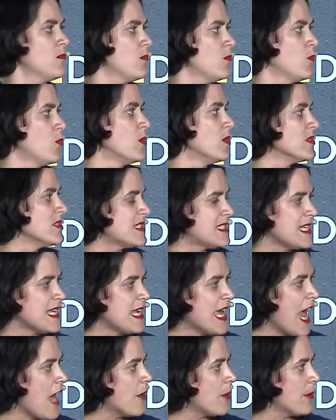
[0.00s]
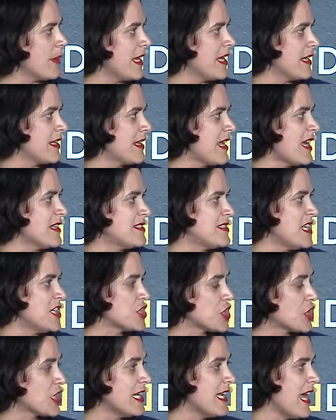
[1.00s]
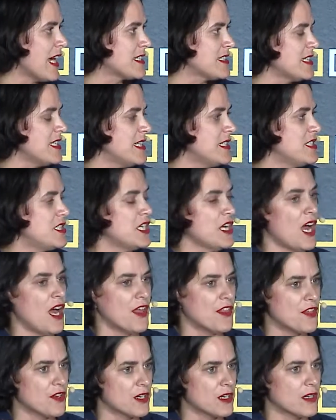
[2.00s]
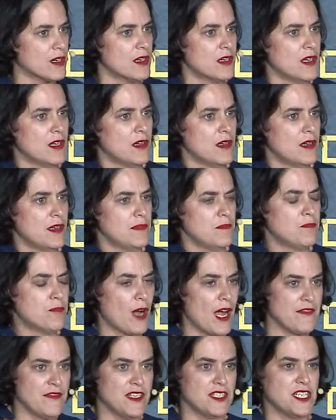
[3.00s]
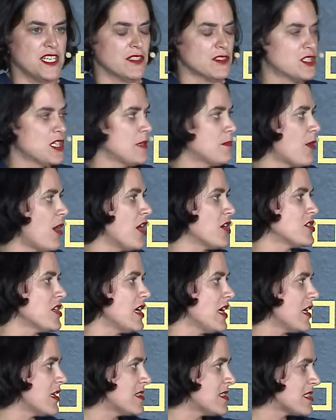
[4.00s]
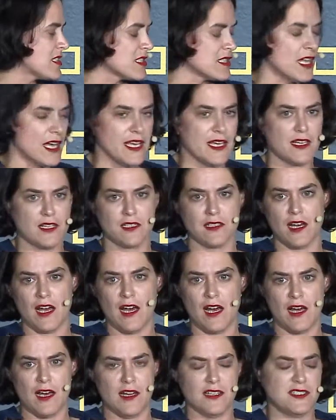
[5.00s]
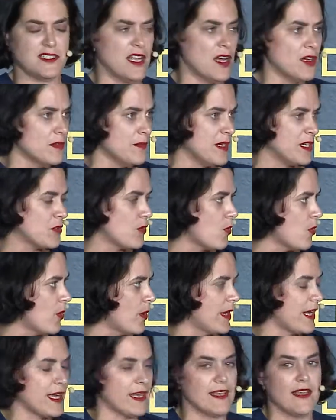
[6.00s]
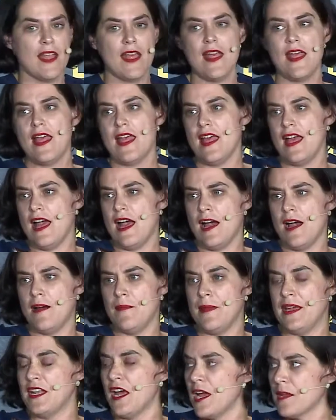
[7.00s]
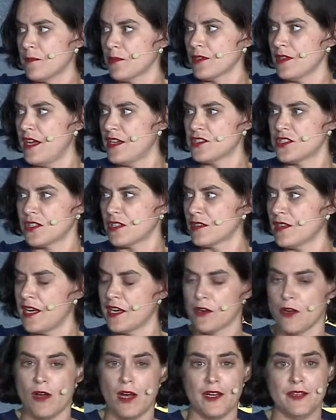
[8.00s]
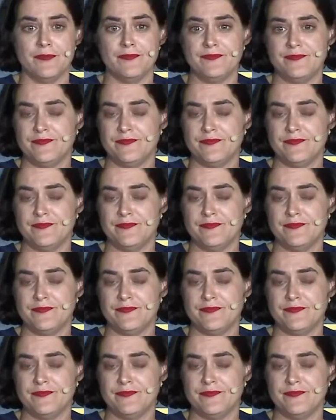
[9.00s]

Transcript: we'll see how it gets interconnected to other private DLT projects like Settlement Coin and Hyperledger later on.